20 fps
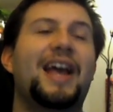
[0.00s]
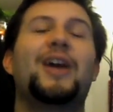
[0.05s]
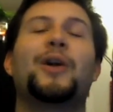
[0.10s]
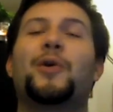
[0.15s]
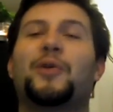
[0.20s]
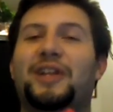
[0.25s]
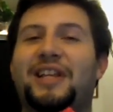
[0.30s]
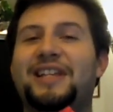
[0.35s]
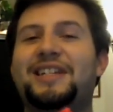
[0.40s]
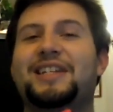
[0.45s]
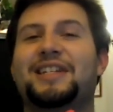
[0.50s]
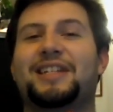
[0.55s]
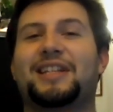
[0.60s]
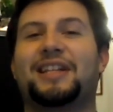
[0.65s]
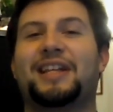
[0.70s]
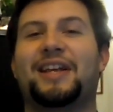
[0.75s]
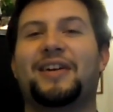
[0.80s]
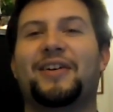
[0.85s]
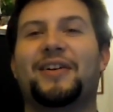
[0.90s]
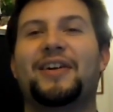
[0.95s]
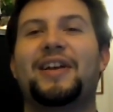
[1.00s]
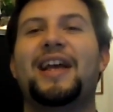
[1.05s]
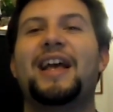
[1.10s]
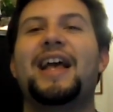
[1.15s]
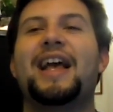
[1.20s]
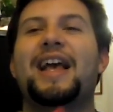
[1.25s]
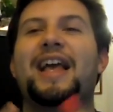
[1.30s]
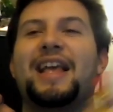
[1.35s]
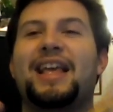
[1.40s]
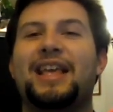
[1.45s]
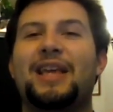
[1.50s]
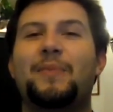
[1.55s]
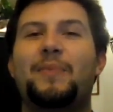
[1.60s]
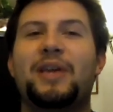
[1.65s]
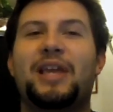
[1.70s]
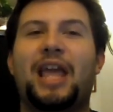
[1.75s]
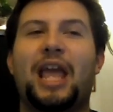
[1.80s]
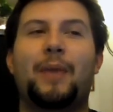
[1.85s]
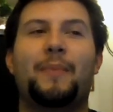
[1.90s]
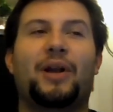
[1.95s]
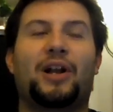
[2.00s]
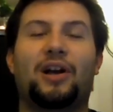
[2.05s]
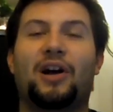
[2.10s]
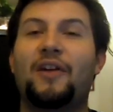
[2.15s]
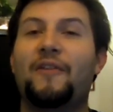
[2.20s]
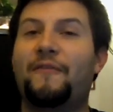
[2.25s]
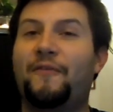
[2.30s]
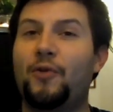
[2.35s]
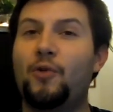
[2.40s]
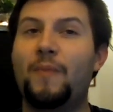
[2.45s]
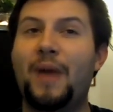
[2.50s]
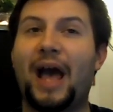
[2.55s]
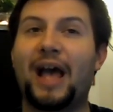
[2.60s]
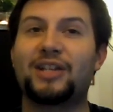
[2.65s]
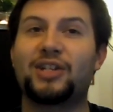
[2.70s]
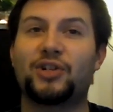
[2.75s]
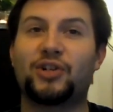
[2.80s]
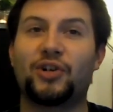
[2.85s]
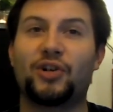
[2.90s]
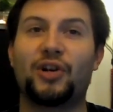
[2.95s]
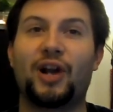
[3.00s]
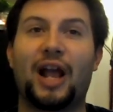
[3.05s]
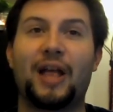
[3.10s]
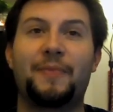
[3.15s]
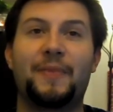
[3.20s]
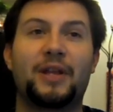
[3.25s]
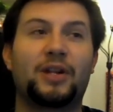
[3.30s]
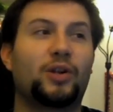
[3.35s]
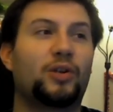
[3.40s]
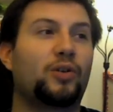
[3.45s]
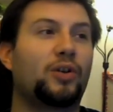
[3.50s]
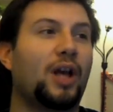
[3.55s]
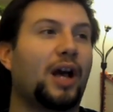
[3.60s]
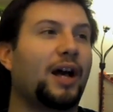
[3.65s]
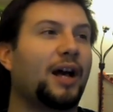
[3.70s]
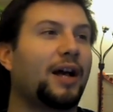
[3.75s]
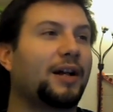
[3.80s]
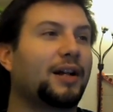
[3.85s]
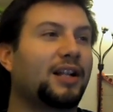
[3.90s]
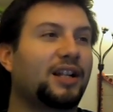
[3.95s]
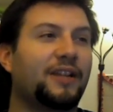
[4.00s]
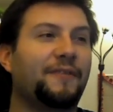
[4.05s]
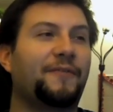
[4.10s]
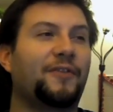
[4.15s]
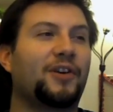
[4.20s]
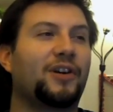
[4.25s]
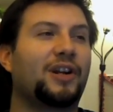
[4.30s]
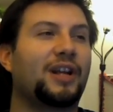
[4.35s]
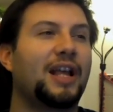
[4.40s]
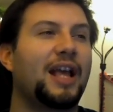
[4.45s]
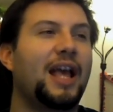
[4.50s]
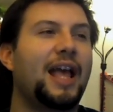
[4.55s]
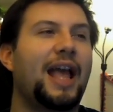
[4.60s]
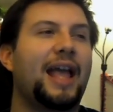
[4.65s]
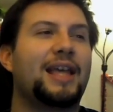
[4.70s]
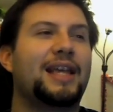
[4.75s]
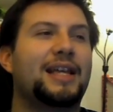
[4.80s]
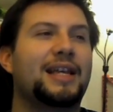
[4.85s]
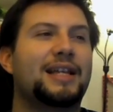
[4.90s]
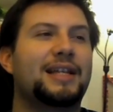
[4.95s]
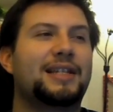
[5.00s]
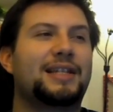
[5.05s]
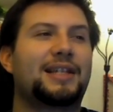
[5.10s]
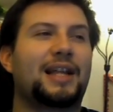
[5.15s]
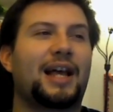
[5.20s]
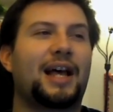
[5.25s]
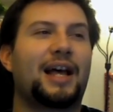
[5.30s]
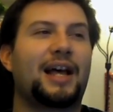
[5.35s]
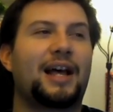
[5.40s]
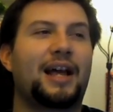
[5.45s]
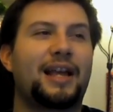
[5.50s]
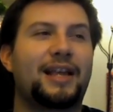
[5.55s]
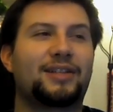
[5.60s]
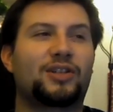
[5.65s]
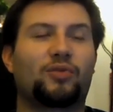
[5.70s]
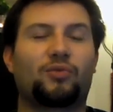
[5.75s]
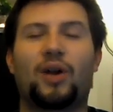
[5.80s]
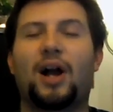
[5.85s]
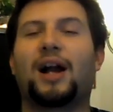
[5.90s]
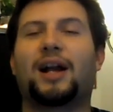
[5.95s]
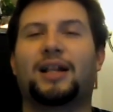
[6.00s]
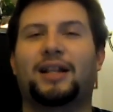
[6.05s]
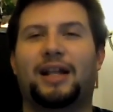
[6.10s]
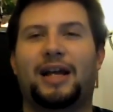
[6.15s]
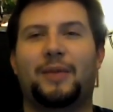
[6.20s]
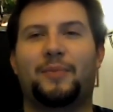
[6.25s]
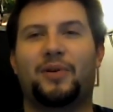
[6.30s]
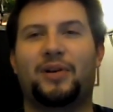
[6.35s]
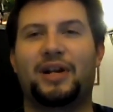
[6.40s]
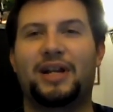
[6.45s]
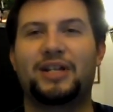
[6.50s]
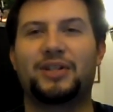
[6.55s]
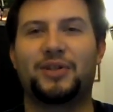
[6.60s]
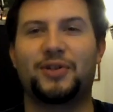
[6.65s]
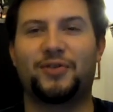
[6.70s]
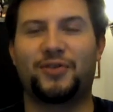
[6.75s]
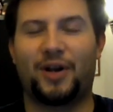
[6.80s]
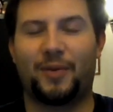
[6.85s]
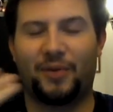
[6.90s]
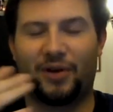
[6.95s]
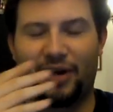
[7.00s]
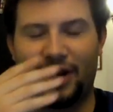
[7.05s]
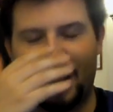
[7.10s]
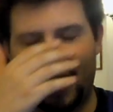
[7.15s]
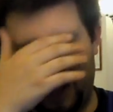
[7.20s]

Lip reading: Cornelius is the leader. He became a kung fu master, and then Clifford is he's a rock climber, and he's the drummer.